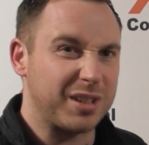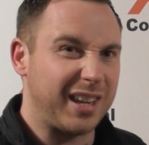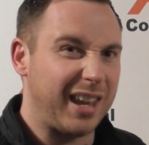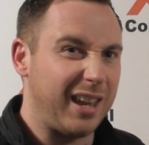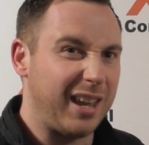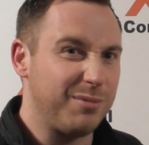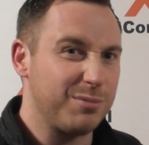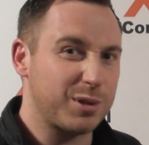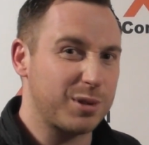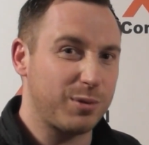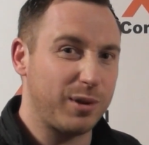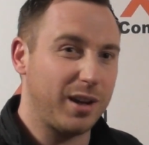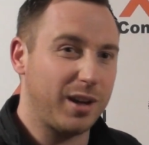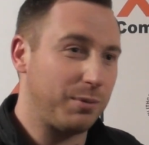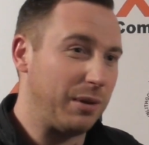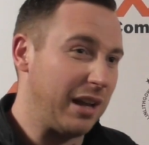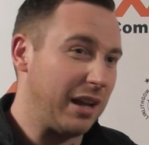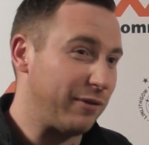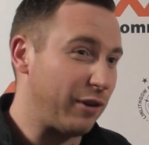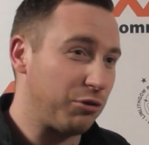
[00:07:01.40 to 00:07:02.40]
games where
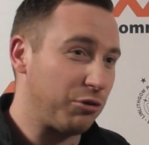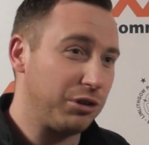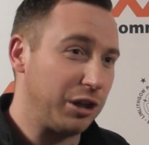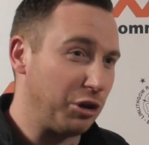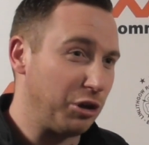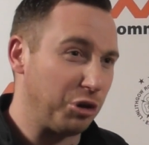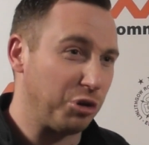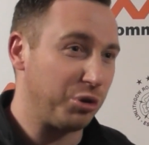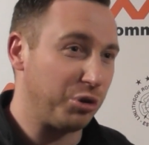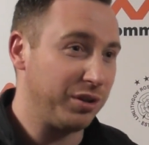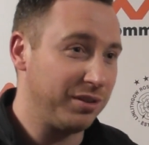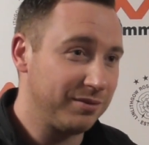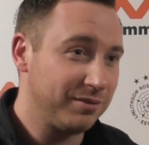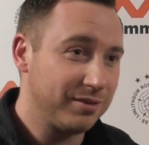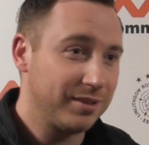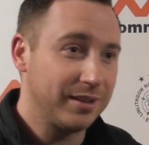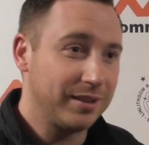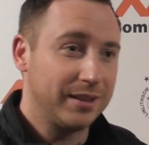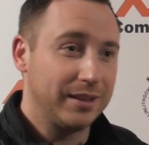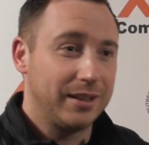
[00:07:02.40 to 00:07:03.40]
we never really got going.
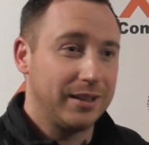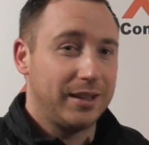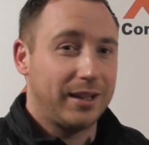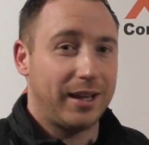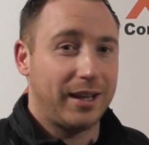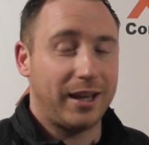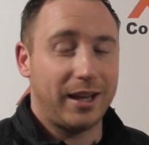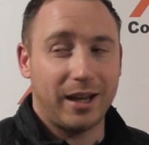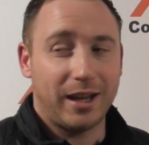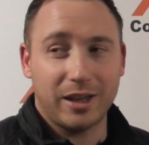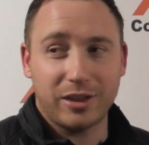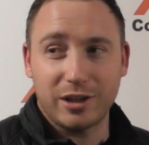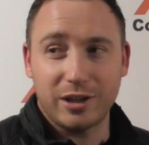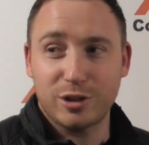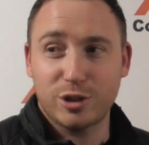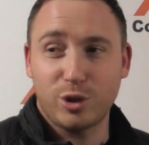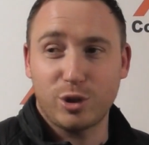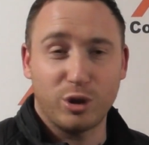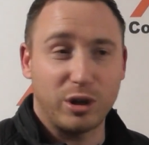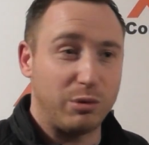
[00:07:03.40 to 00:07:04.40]
I think
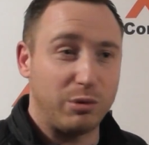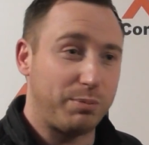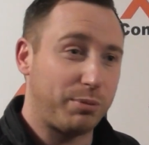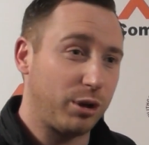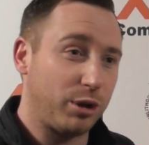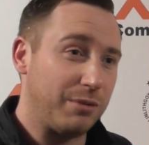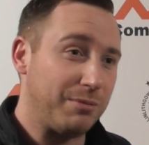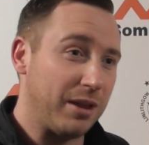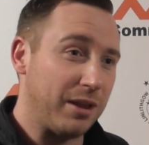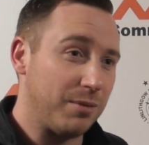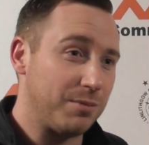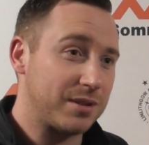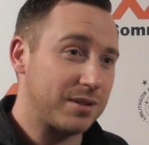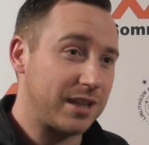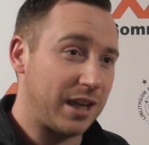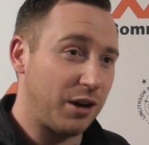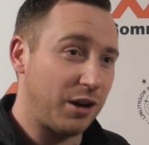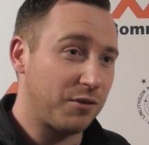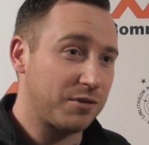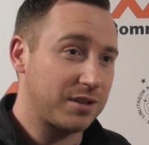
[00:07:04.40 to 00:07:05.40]
Sauchie would probably admit
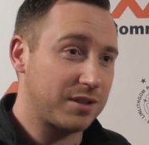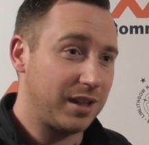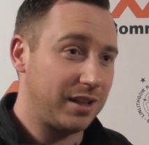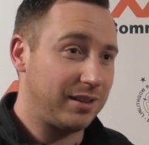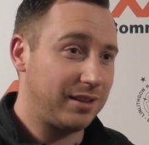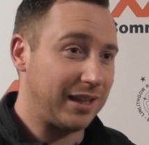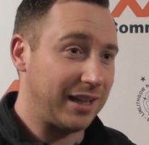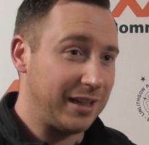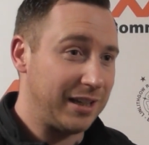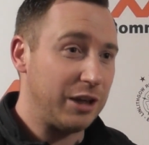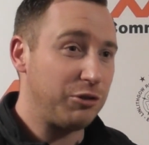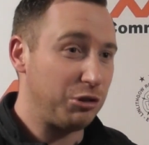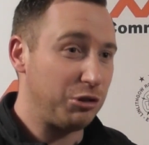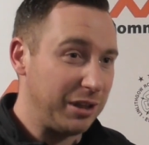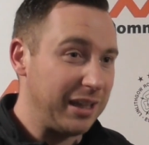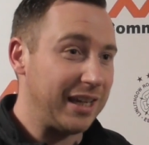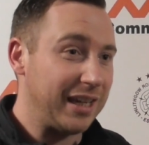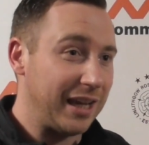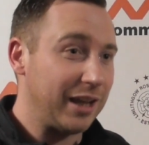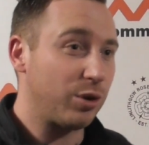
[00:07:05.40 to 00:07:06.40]
themselves they didn't
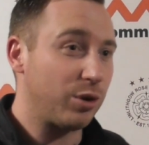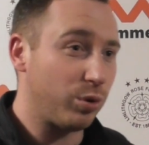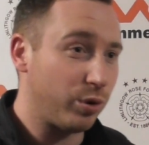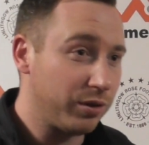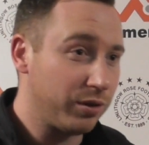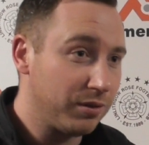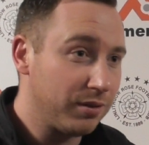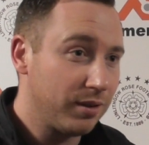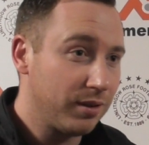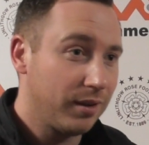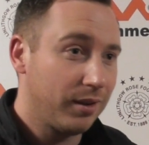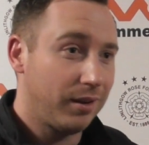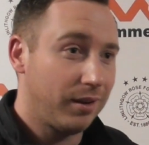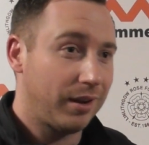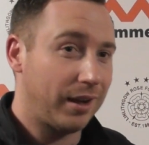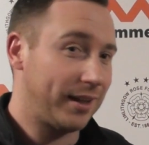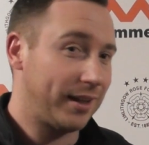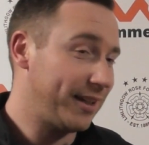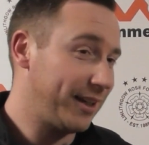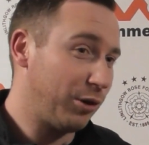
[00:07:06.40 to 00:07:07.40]
really get going,
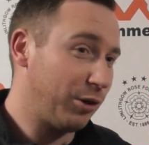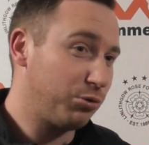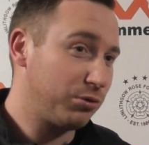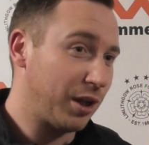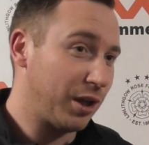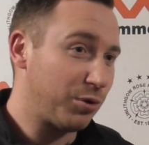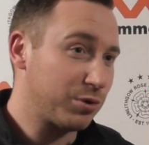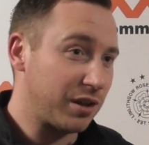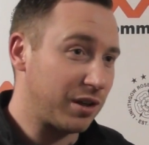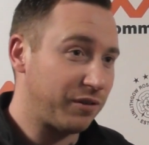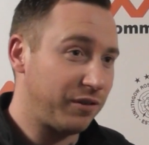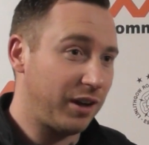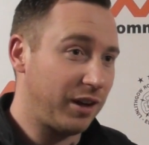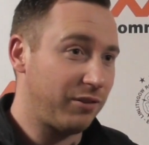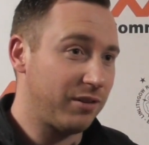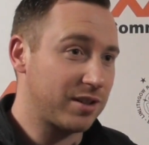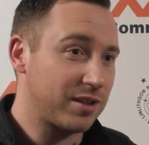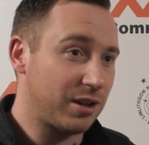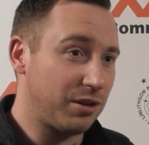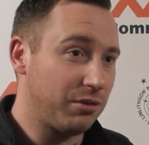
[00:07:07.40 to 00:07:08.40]
and a 0-0's a fair
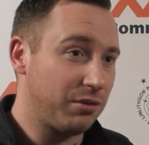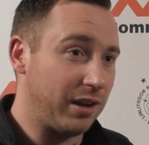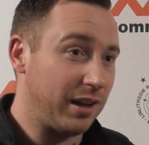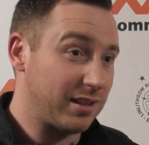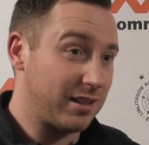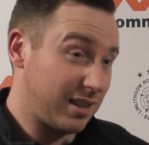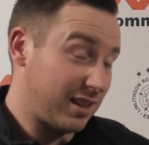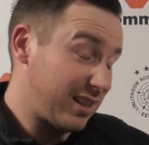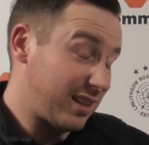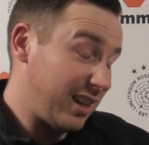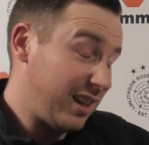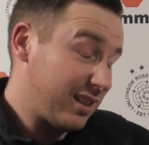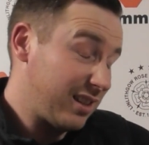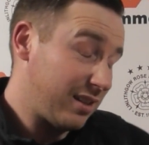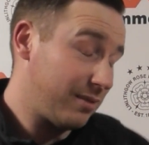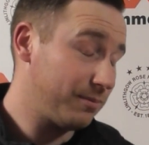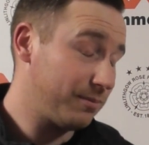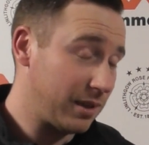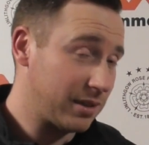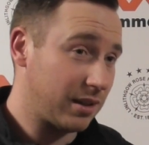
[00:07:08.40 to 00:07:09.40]
result, and
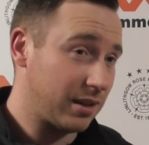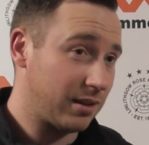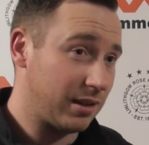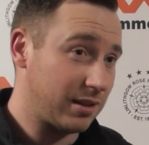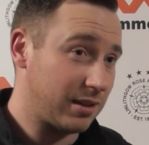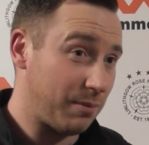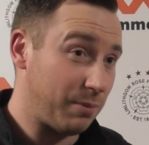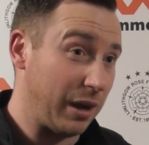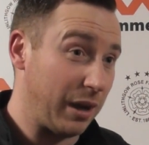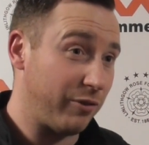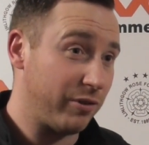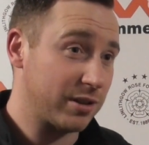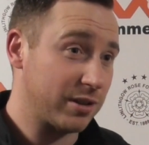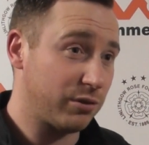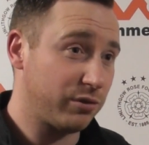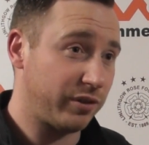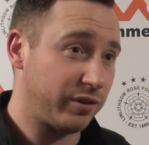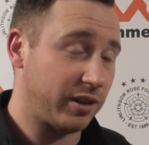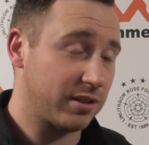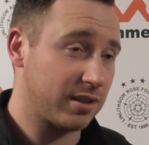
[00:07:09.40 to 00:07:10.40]
it's a better
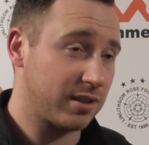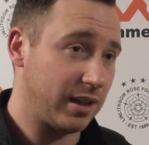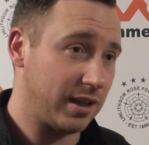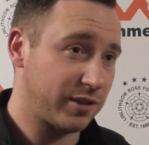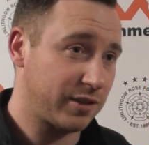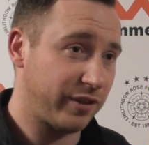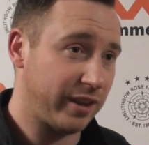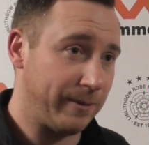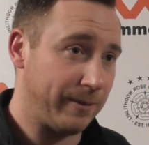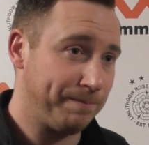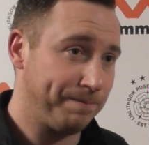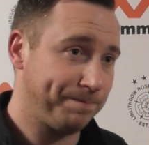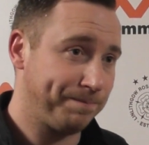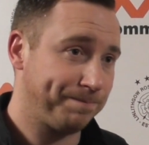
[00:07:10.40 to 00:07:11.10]
result for us than it is for them.